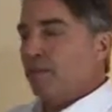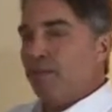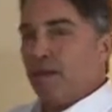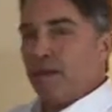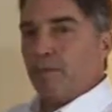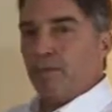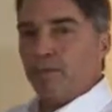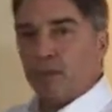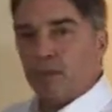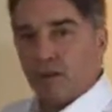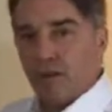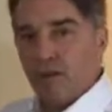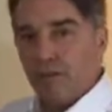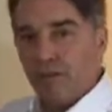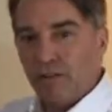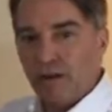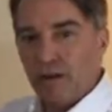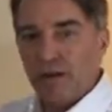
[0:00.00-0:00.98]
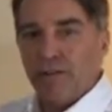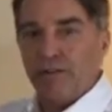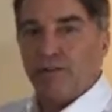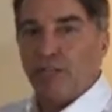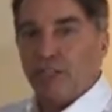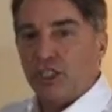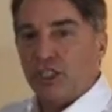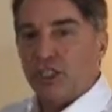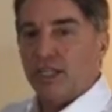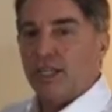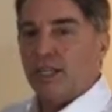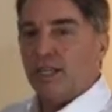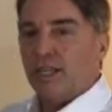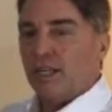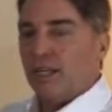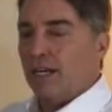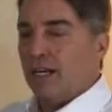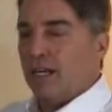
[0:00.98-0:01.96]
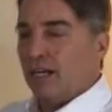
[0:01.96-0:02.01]
they first of all very efficient,
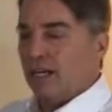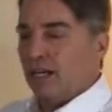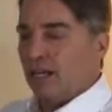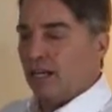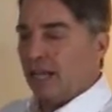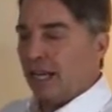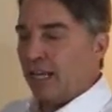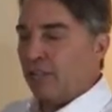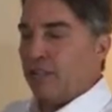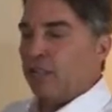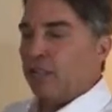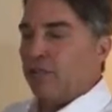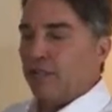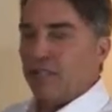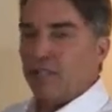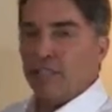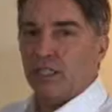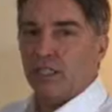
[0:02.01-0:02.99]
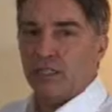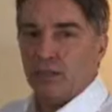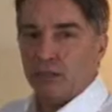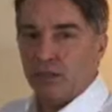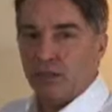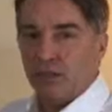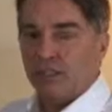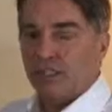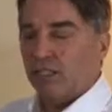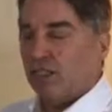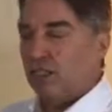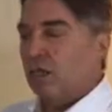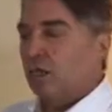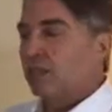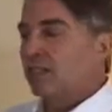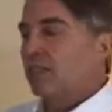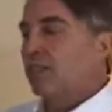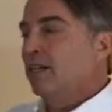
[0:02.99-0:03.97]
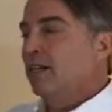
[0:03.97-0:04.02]
energy efficient computers are
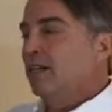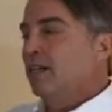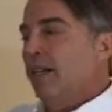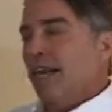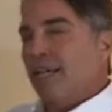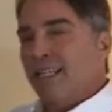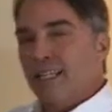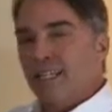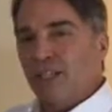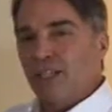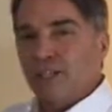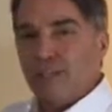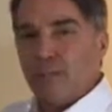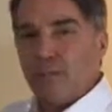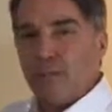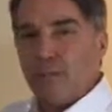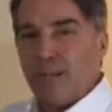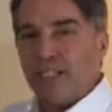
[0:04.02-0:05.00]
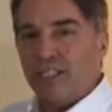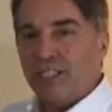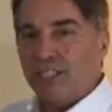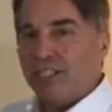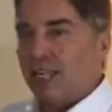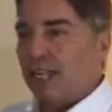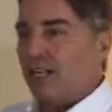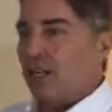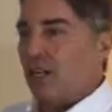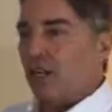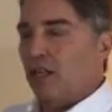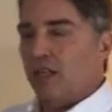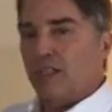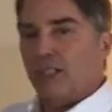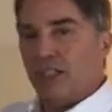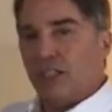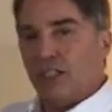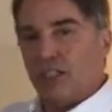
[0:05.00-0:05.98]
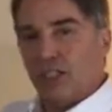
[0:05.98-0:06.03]
chosen, and then use information
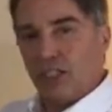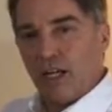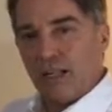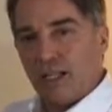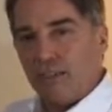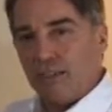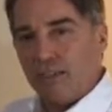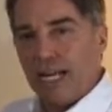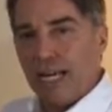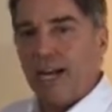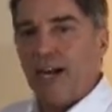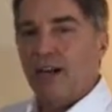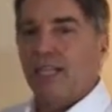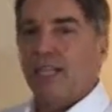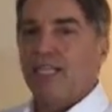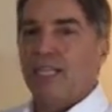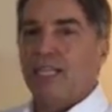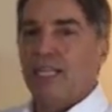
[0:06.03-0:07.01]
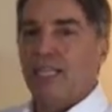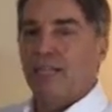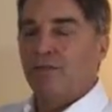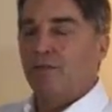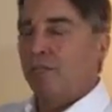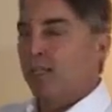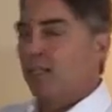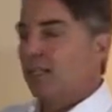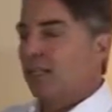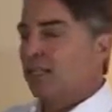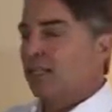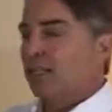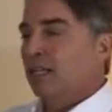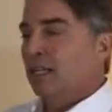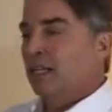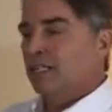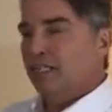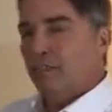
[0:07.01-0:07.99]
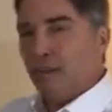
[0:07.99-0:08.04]
technology to shut them down in the evening,
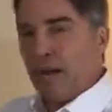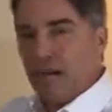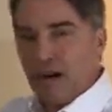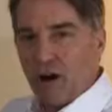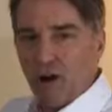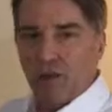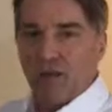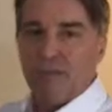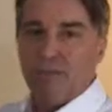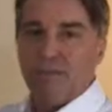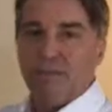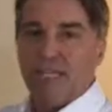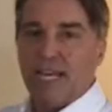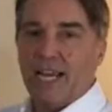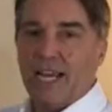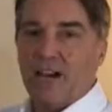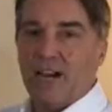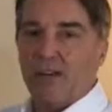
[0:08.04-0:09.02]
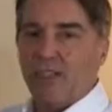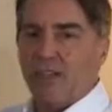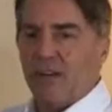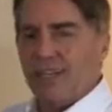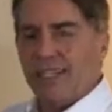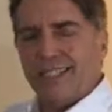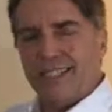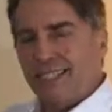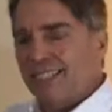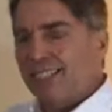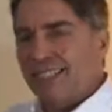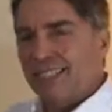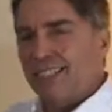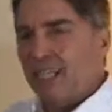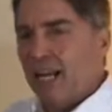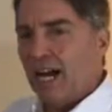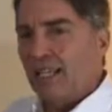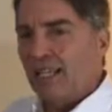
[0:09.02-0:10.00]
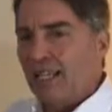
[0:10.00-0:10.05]
to power them down. This is
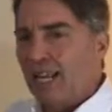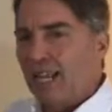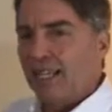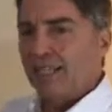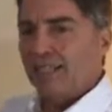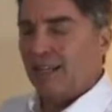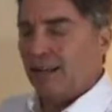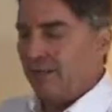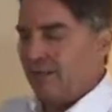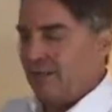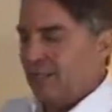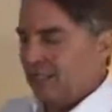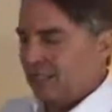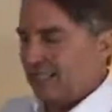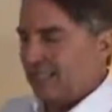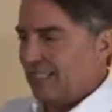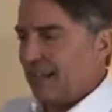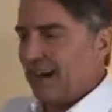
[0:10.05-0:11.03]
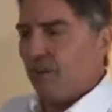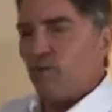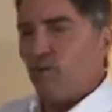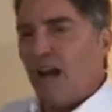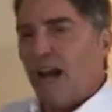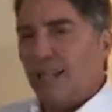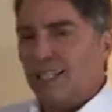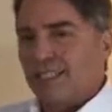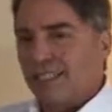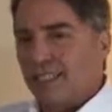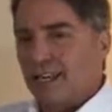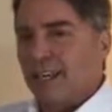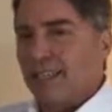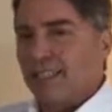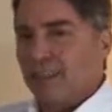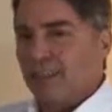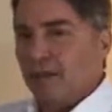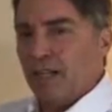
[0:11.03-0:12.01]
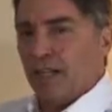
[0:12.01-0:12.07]
not rocket
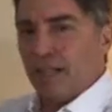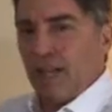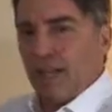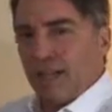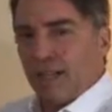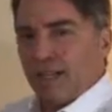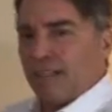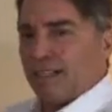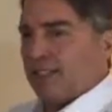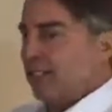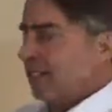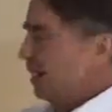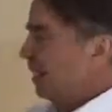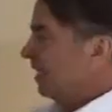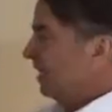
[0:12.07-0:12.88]
science. I mean, a lot of this